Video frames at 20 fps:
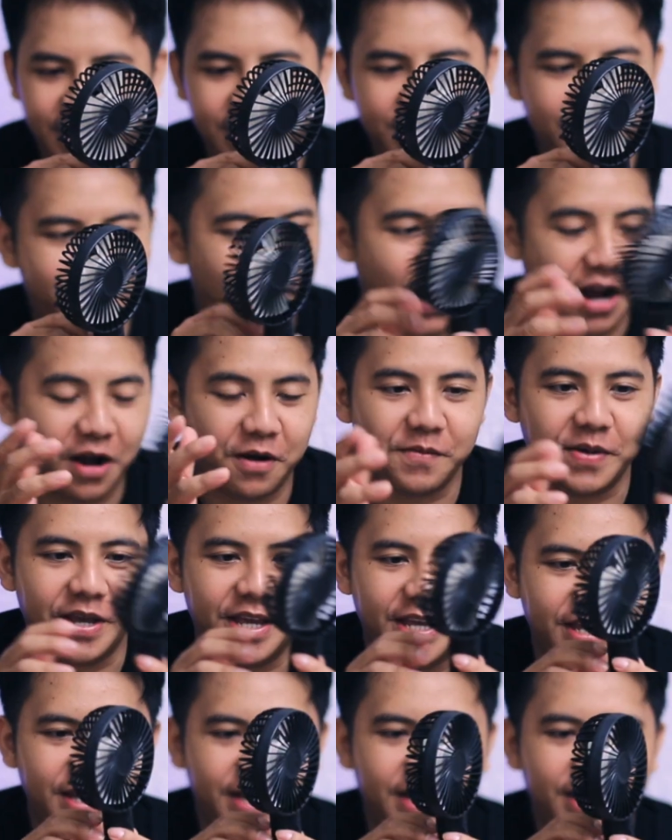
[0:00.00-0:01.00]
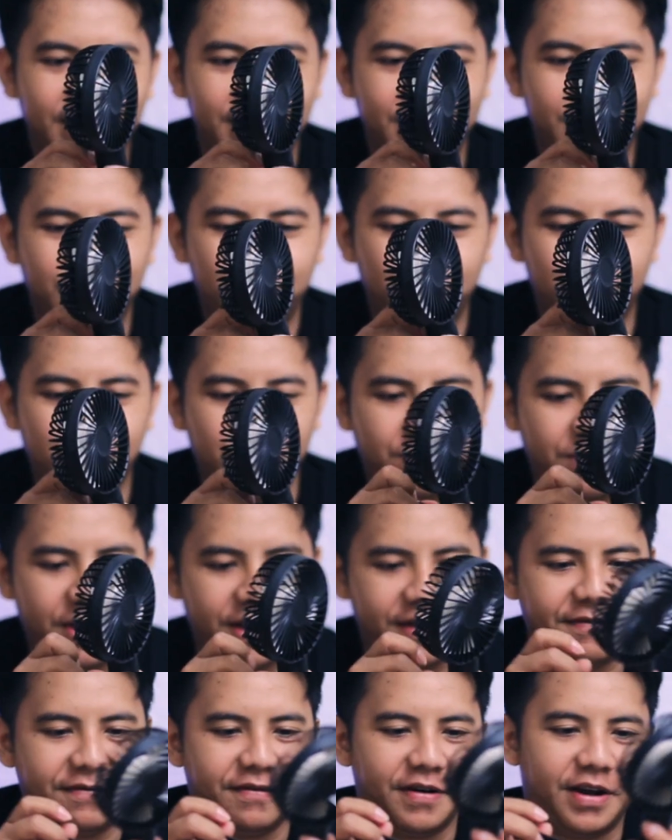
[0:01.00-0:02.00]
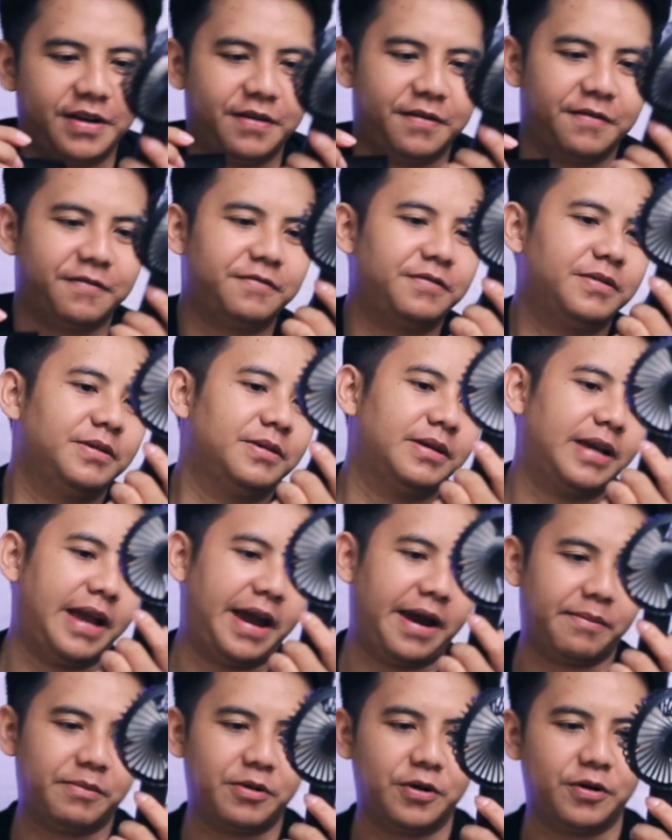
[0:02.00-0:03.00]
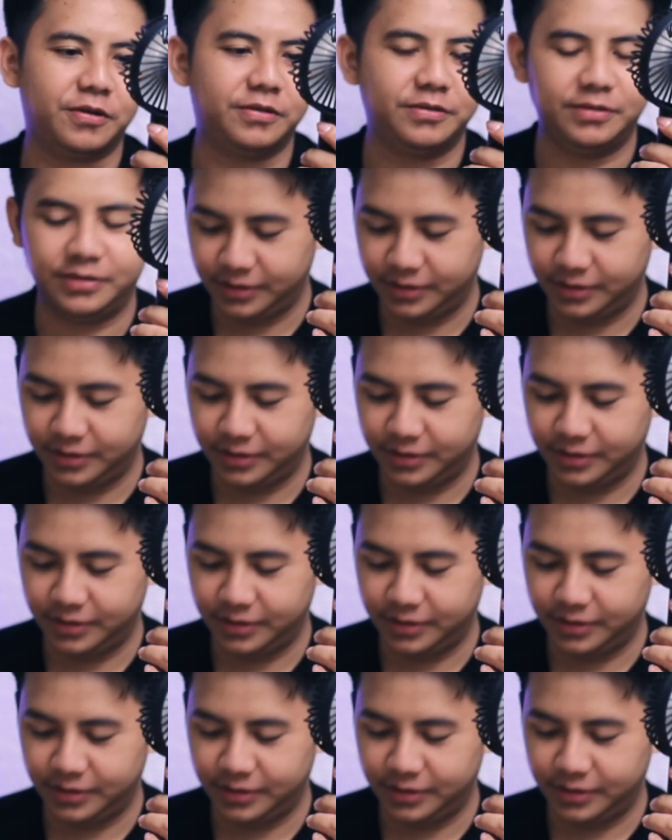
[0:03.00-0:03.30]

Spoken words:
Xiaomi, you make fun of Apple.